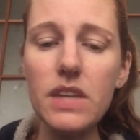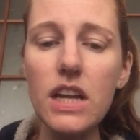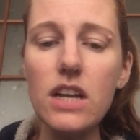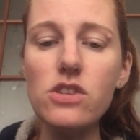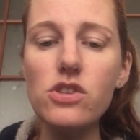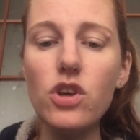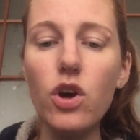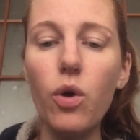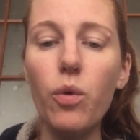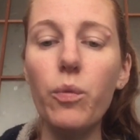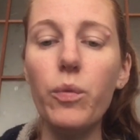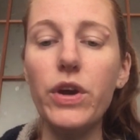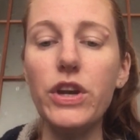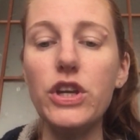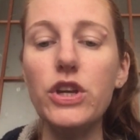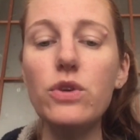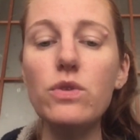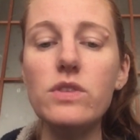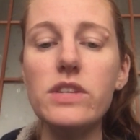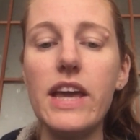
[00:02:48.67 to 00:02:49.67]
So when
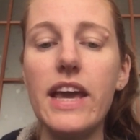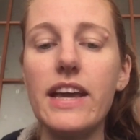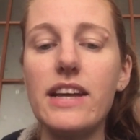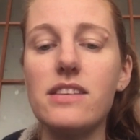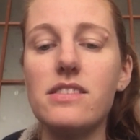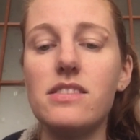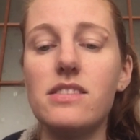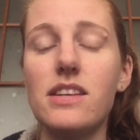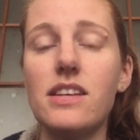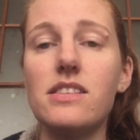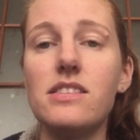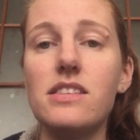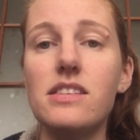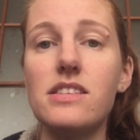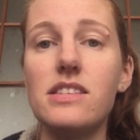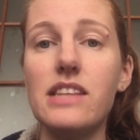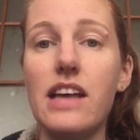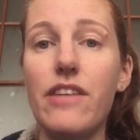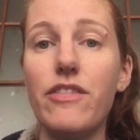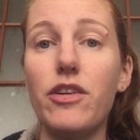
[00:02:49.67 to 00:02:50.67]
you take
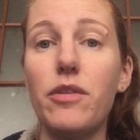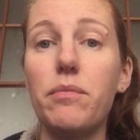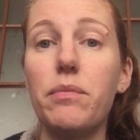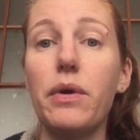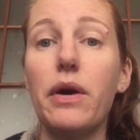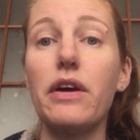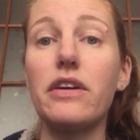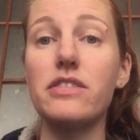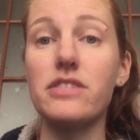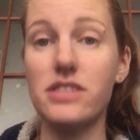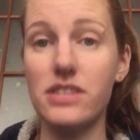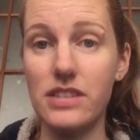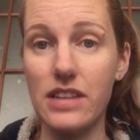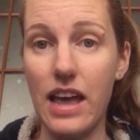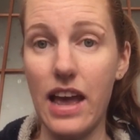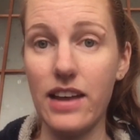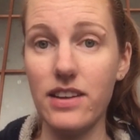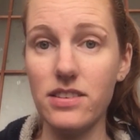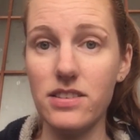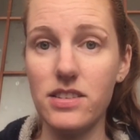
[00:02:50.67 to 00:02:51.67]

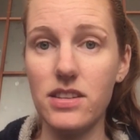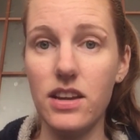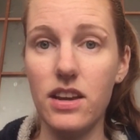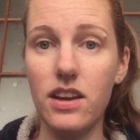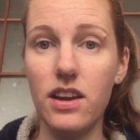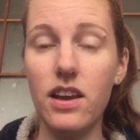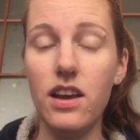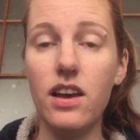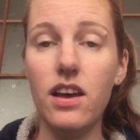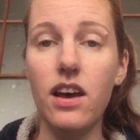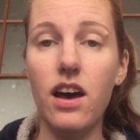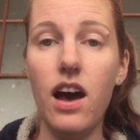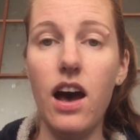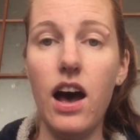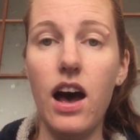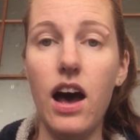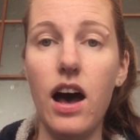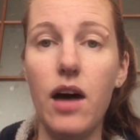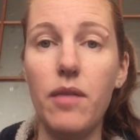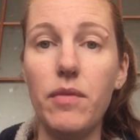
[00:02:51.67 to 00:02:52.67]
67%
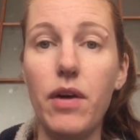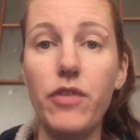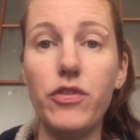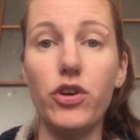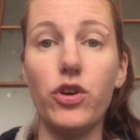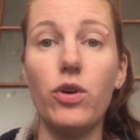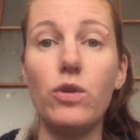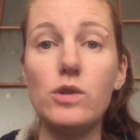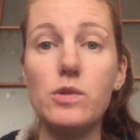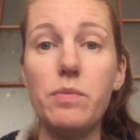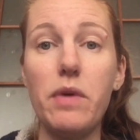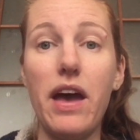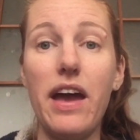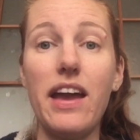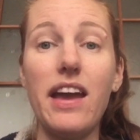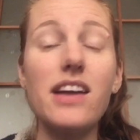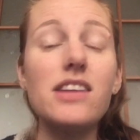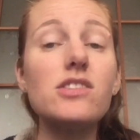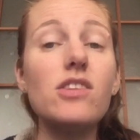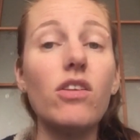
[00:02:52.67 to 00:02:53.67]
of your gross
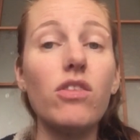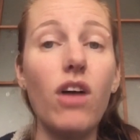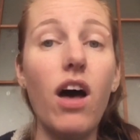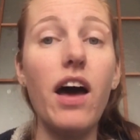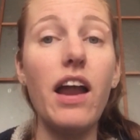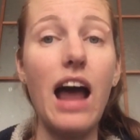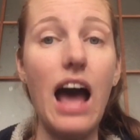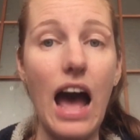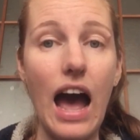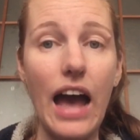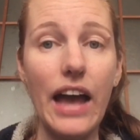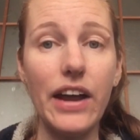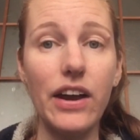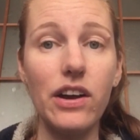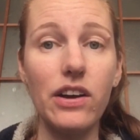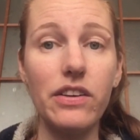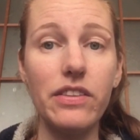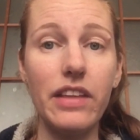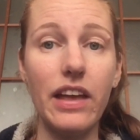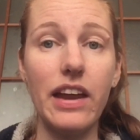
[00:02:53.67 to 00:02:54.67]
pay, it's a lot
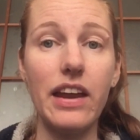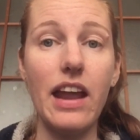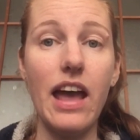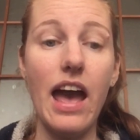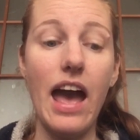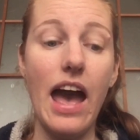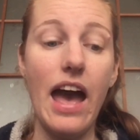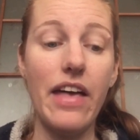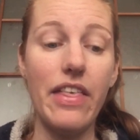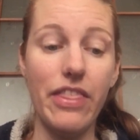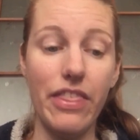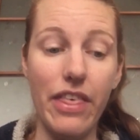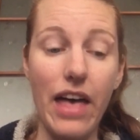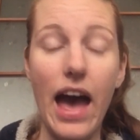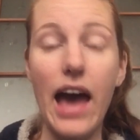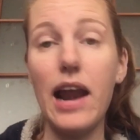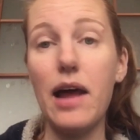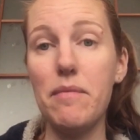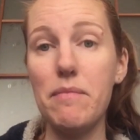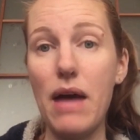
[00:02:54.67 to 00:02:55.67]
higher than
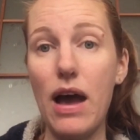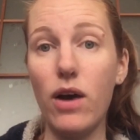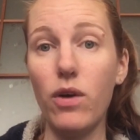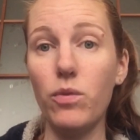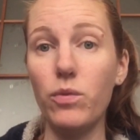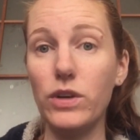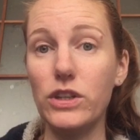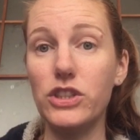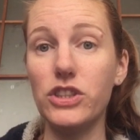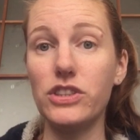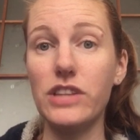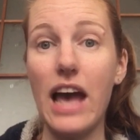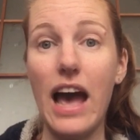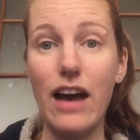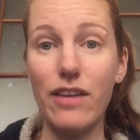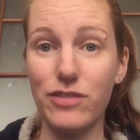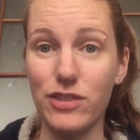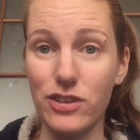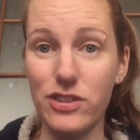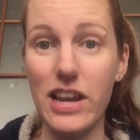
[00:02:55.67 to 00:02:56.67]
that amount, which is
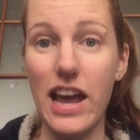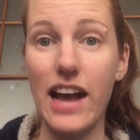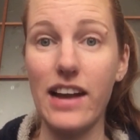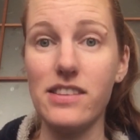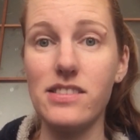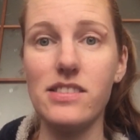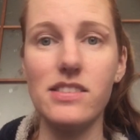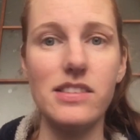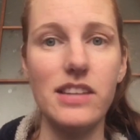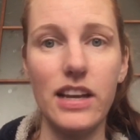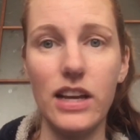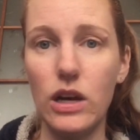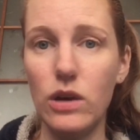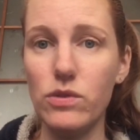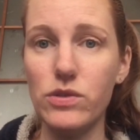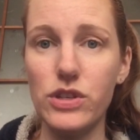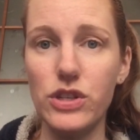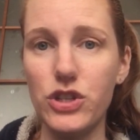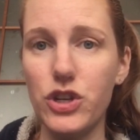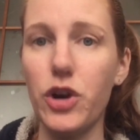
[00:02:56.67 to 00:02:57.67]
after taxes, that
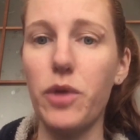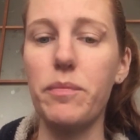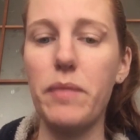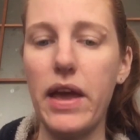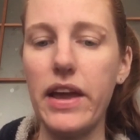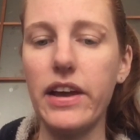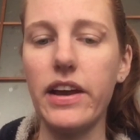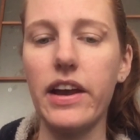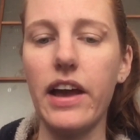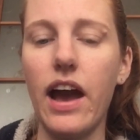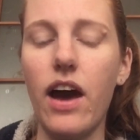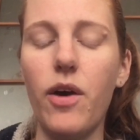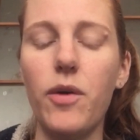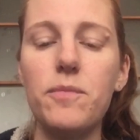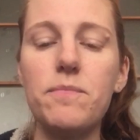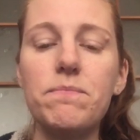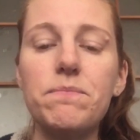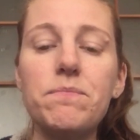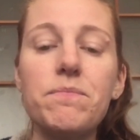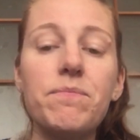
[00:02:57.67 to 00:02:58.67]
goes into your bank account.
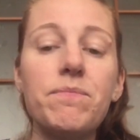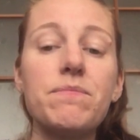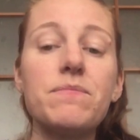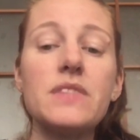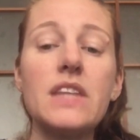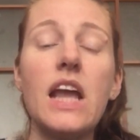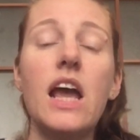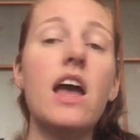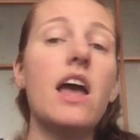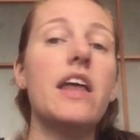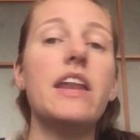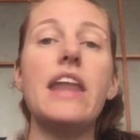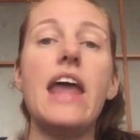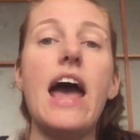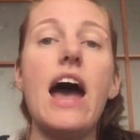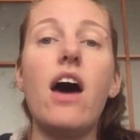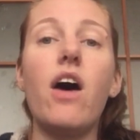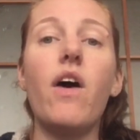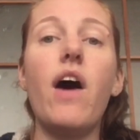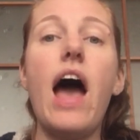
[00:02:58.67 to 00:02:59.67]

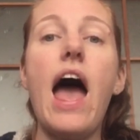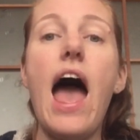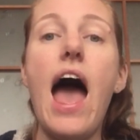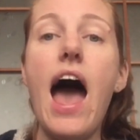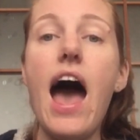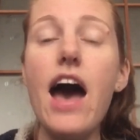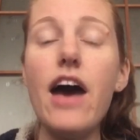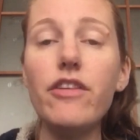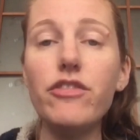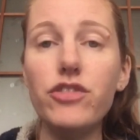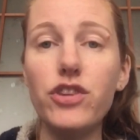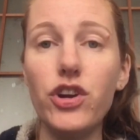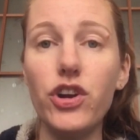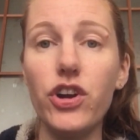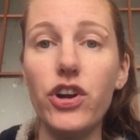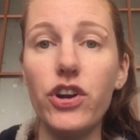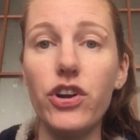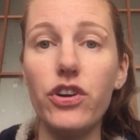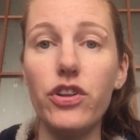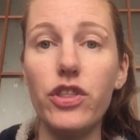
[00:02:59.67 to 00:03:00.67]
Now,
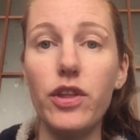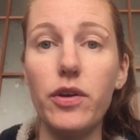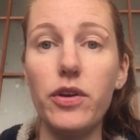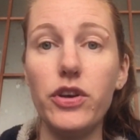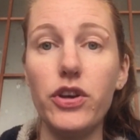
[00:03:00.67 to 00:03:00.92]
after that,